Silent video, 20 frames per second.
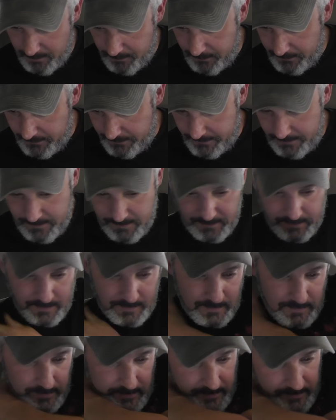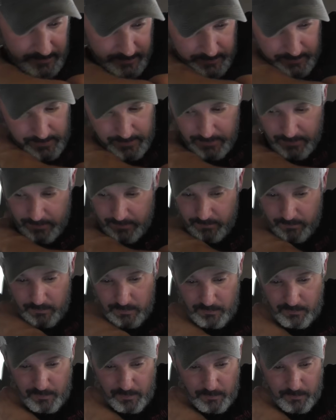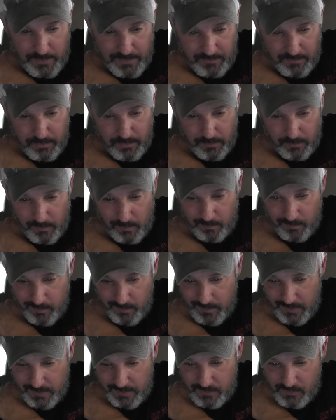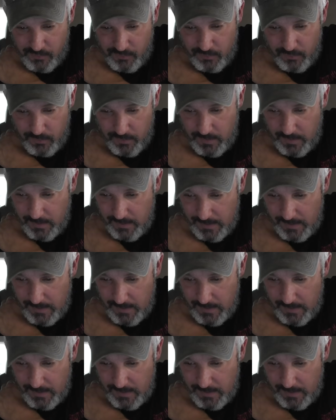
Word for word: up with what we're gonna do.